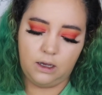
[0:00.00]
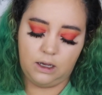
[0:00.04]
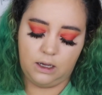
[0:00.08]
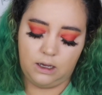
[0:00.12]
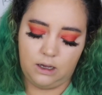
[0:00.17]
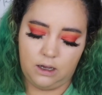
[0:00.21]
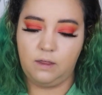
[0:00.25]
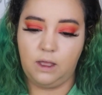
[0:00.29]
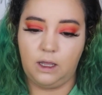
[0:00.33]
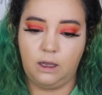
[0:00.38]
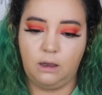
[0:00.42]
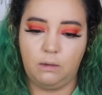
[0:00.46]

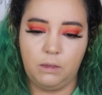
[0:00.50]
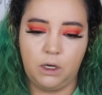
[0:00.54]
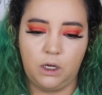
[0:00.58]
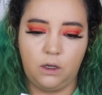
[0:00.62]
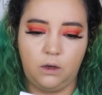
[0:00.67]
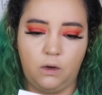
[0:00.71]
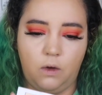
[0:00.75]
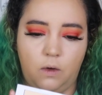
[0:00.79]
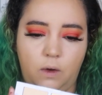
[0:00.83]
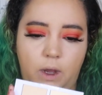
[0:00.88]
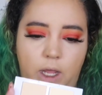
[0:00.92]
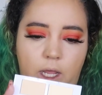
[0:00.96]
I think I'm gonna
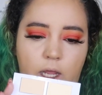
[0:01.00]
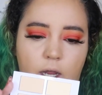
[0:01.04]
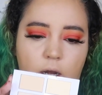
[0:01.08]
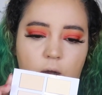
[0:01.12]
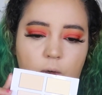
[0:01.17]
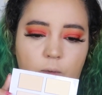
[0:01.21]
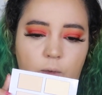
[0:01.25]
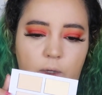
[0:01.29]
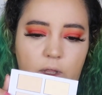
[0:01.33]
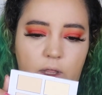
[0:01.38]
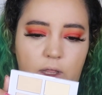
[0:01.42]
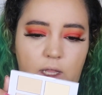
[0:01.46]
go
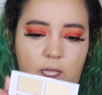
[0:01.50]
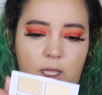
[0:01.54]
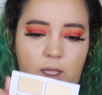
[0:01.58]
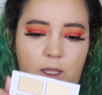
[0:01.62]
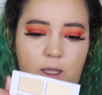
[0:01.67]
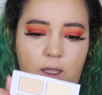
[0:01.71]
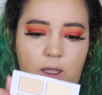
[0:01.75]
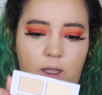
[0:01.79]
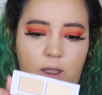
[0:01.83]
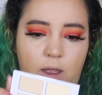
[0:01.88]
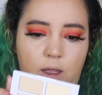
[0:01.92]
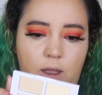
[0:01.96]
in with
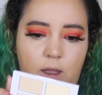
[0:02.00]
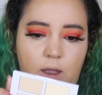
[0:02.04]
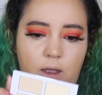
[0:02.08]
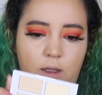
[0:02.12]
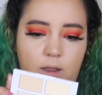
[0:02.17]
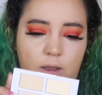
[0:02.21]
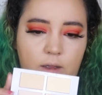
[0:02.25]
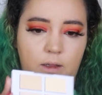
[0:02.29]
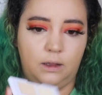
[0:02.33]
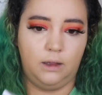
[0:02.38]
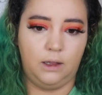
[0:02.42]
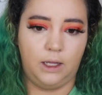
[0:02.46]
the
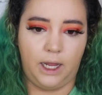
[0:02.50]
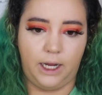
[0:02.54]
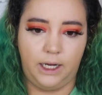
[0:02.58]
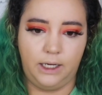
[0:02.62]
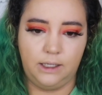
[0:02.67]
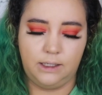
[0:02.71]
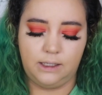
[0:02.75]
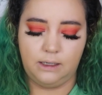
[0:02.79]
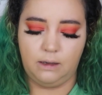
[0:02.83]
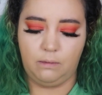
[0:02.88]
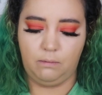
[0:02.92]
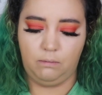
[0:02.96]

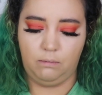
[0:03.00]
light to